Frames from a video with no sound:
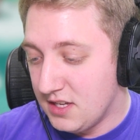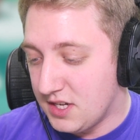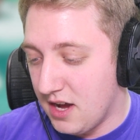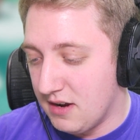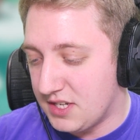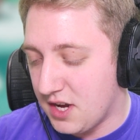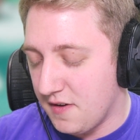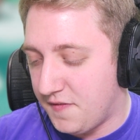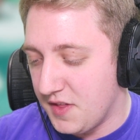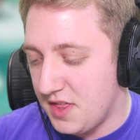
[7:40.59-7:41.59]
So let's
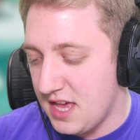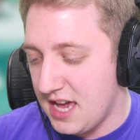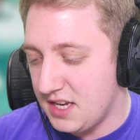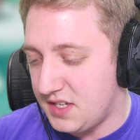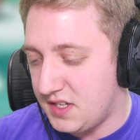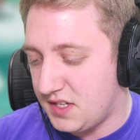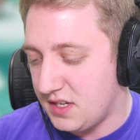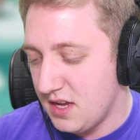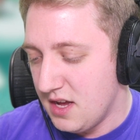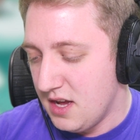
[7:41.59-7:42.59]
go for
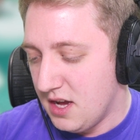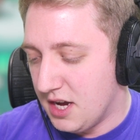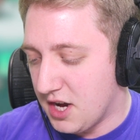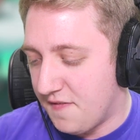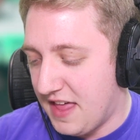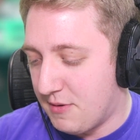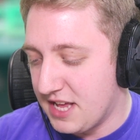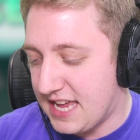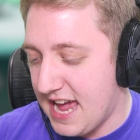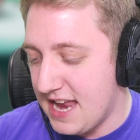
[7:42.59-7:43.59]
this. I'm going for that one
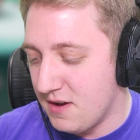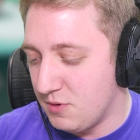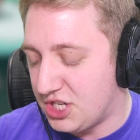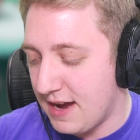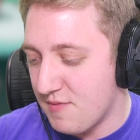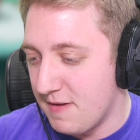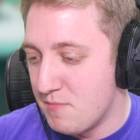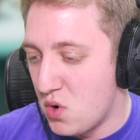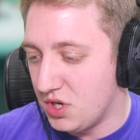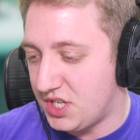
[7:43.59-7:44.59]
again. We're just getting rid of
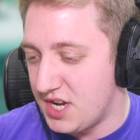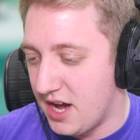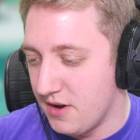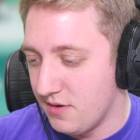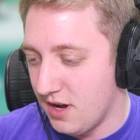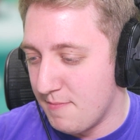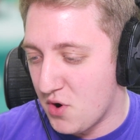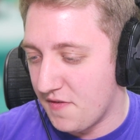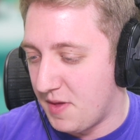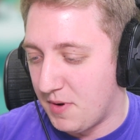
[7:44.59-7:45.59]
more snow and
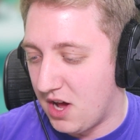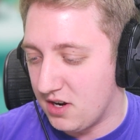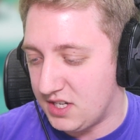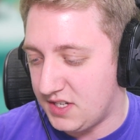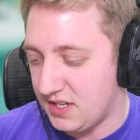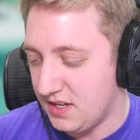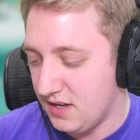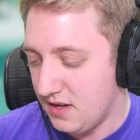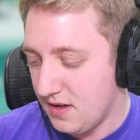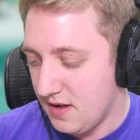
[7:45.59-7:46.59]
more of the blocks.
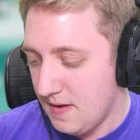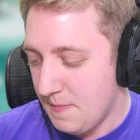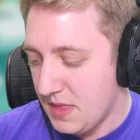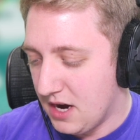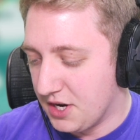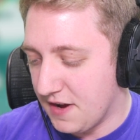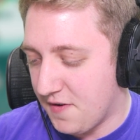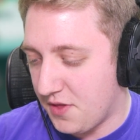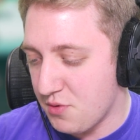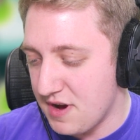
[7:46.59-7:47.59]
I'm going to go
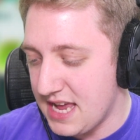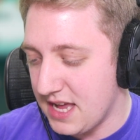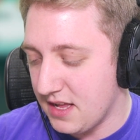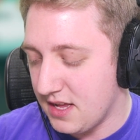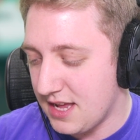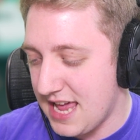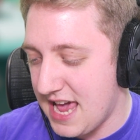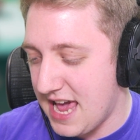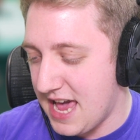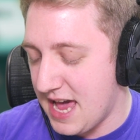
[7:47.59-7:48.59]
for a three.
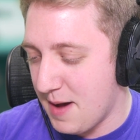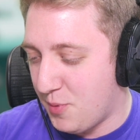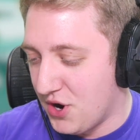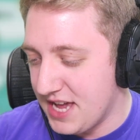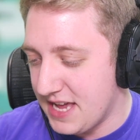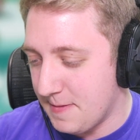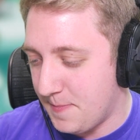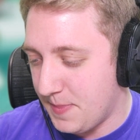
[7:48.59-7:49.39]
Yeah, boy.